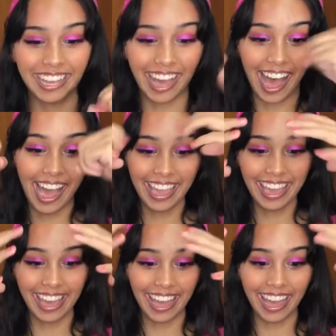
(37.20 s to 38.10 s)

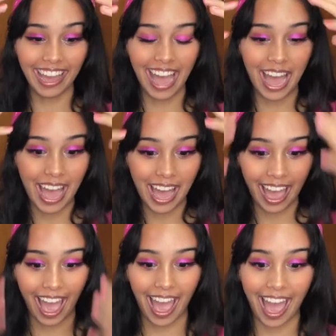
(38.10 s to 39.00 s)
I,
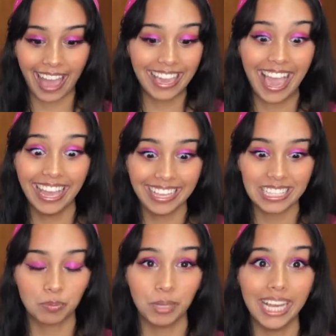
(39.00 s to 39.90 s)
I can't
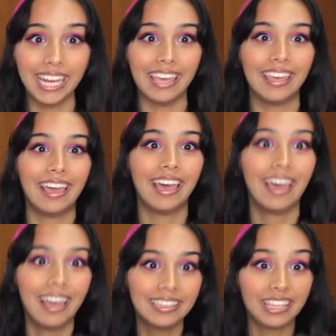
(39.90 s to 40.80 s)
explain it.
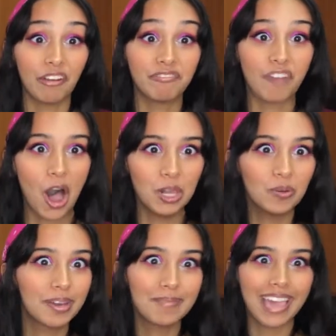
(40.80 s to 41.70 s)
They're
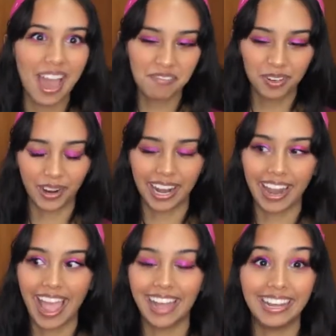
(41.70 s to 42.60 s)
following me everywhere,
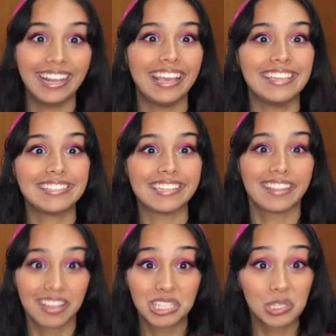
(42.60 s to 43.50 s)
and it is
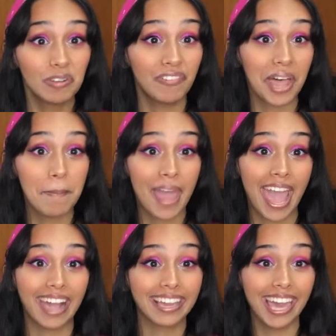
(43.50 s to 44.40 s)
the souffle
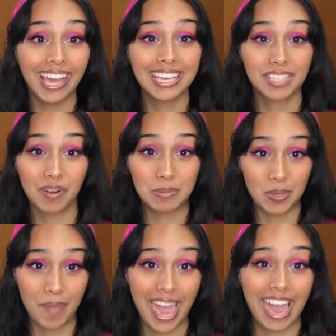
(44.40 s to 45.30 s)
pancakes from
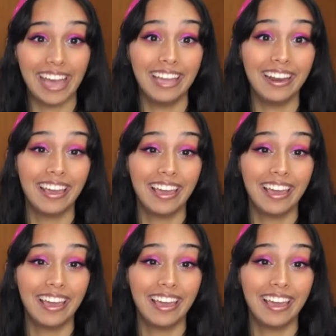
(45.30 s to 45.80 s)
Japan.